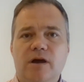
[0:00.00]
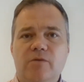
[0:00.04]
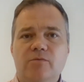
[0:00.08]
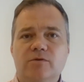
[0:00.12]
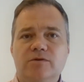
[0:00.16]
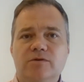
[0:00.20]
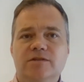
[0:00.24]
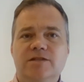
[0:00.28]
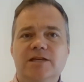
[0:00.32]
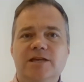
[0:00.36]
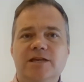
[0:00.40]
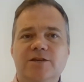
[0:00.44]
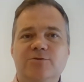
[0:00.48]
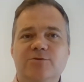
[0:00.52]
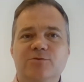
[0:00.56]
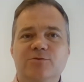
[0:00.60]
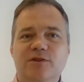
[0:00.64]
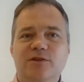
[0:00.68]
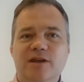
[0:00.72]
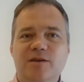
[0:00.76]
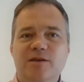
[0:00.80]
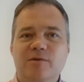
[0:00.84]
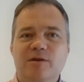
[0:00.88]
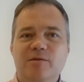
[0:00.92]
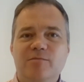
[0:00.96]
I won't say
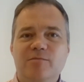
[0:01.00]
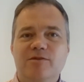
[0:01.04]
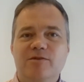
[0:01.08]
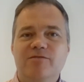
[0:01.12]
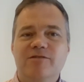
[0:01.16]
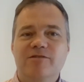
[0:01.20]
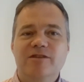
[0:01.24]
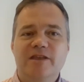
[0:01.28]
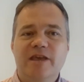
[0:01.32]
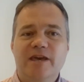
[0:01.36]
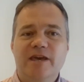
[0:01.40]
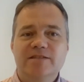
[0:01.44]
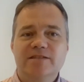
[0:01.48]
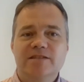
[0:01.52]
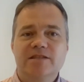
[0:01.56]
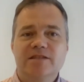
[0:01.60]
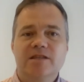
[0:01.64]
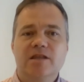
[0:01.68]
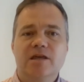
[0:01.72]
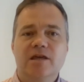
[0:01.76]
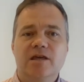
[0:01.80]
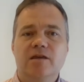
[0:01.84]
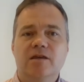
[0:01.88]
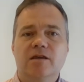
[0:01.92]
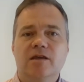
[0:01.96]
today, maybe even
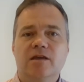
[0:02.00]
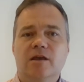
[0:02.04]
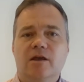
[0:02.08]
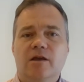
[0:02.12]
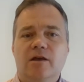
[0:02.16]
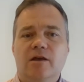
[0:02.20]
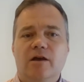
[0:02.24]
yesterday,